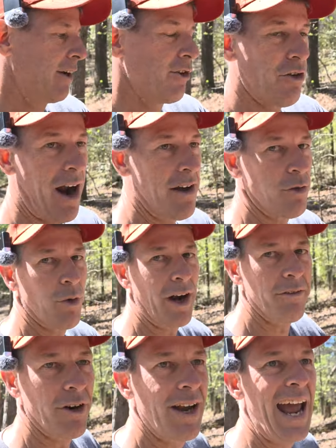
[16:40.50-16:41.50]
drive or
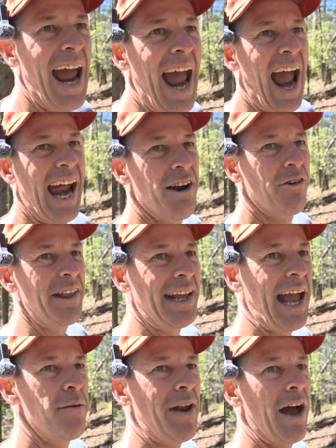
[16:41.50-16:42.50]
whatever. And it really
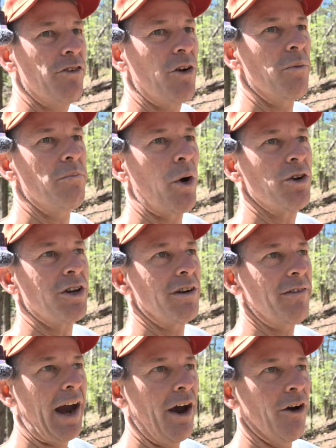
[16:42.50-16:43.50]
came down to a margin
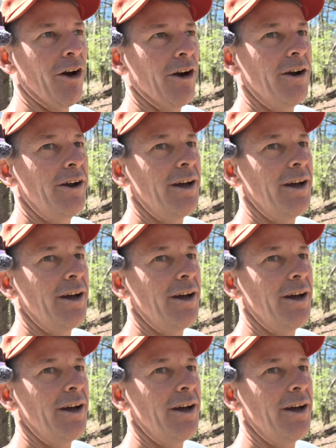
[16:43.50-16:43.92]
of error.